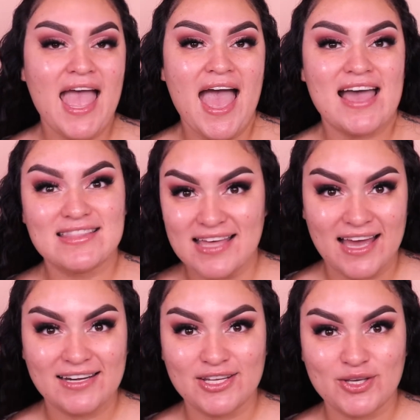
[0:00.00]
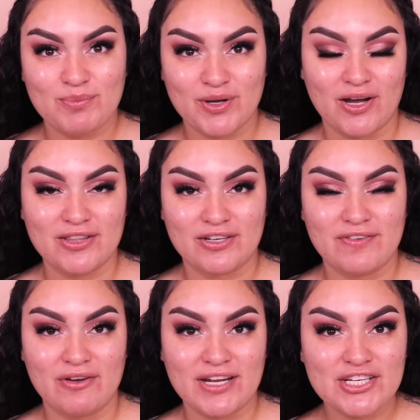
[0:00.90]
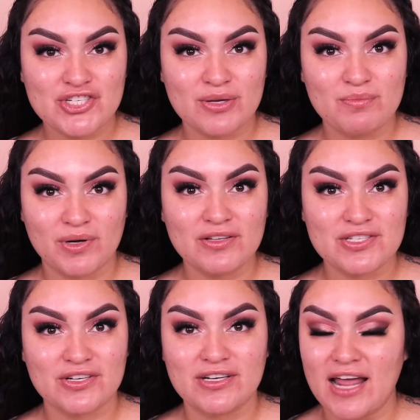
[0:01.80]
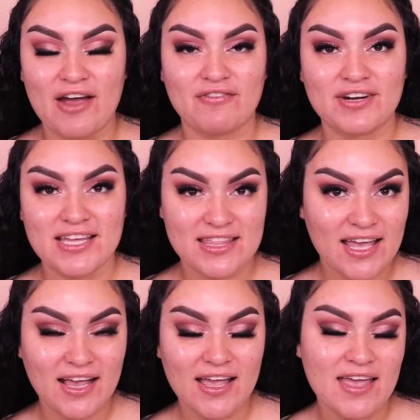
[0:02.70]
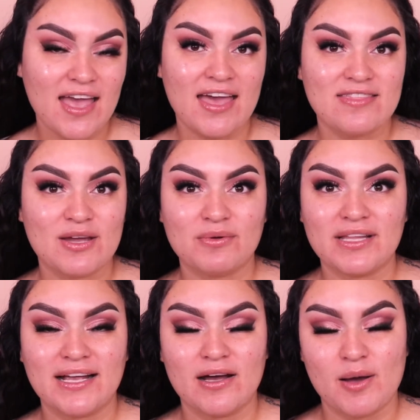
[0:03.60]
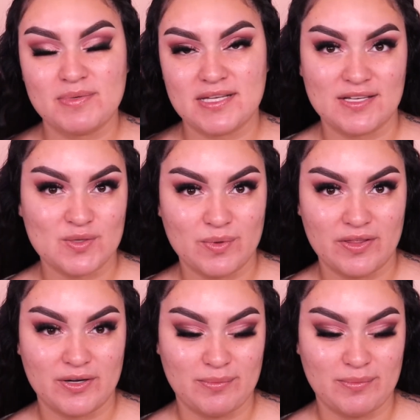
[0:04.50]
And then you put on their foundation, bronzer, and everything, and they were like obsessed with their